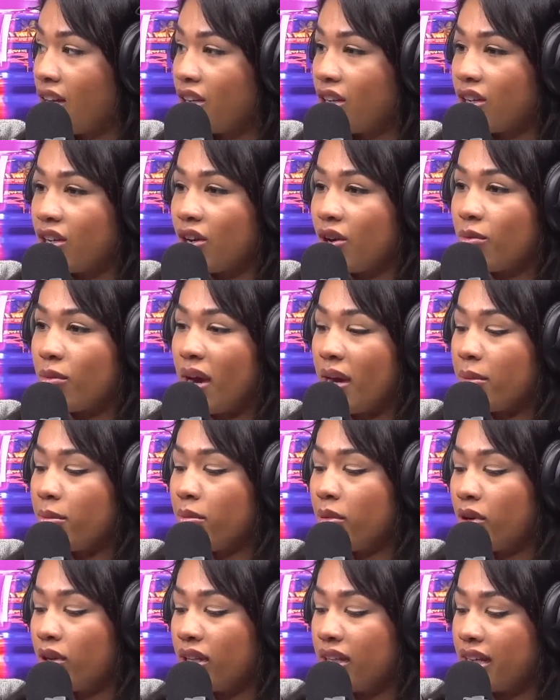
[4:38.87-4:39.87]
you know my
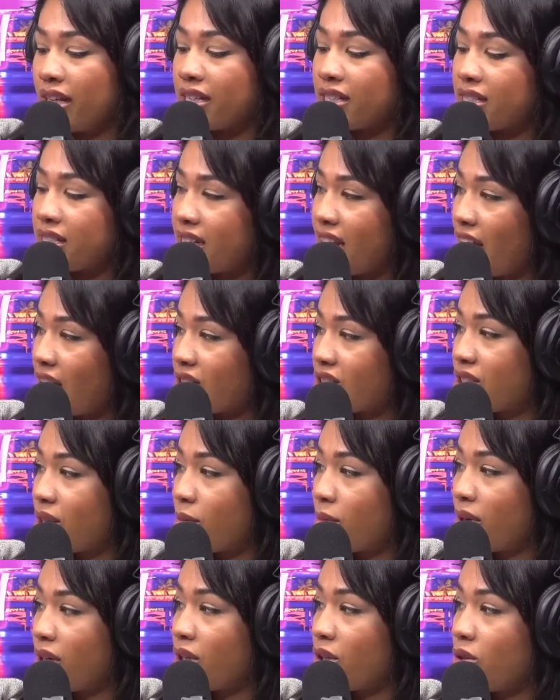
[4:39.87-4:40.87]
bully is now
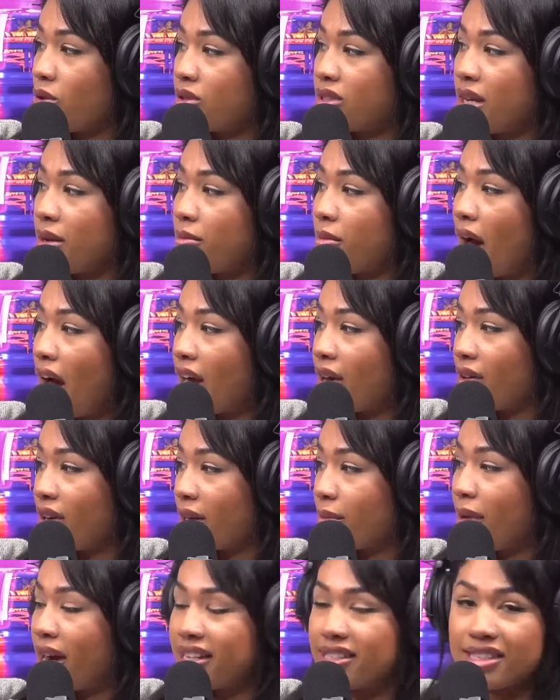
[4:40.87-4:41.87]
somebody who's
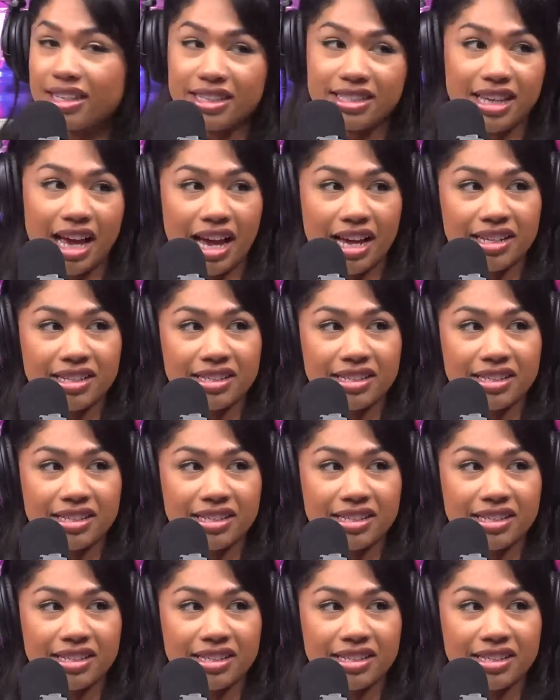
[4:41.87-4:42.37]
admiring my success